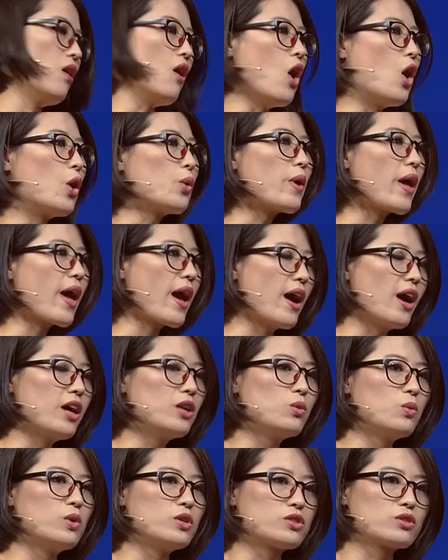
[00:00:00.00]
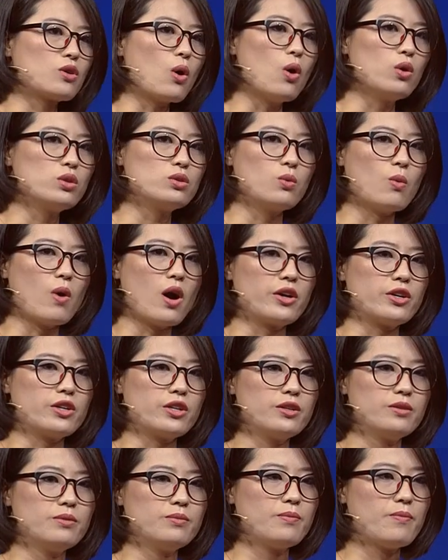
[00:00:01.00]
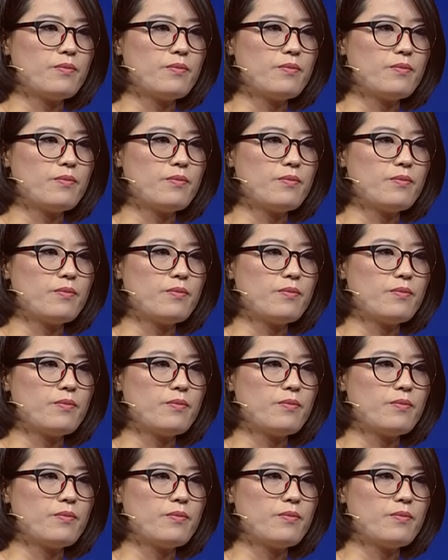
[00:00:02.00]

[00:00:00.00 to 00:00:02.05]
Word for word: All we had was cold water.